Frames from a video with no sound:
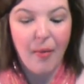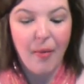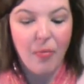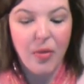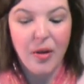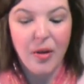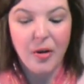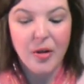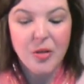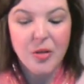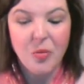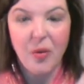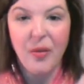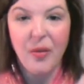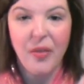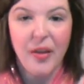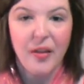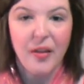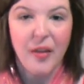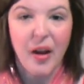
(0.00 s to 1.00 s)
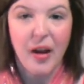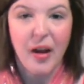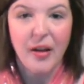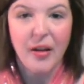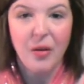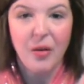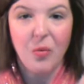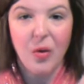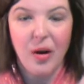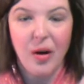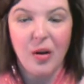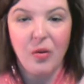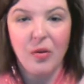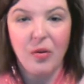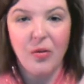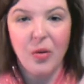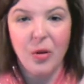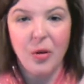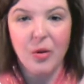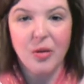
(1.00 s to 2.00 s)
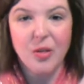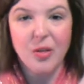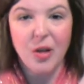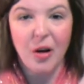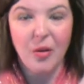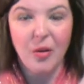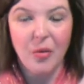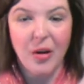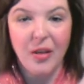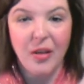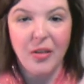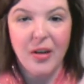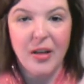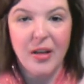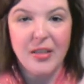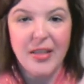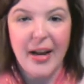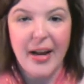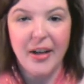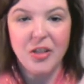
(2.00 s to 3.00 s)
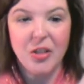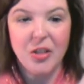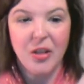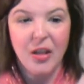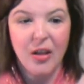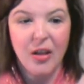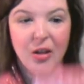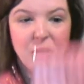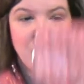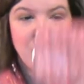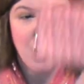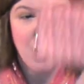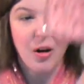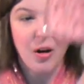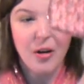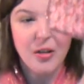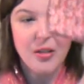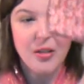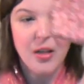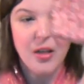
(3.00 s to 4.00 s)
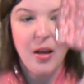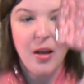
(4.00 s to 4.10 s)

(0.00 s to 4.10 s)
There is one thing that I did want to review to start with, and it's actually the Tarte